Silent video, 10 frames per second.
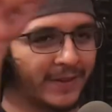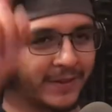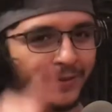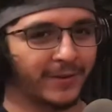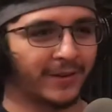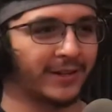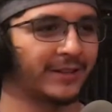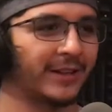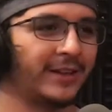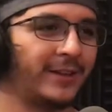and they're all like
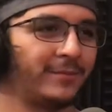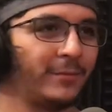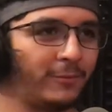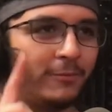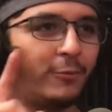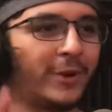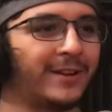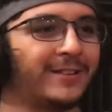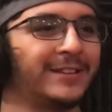weird.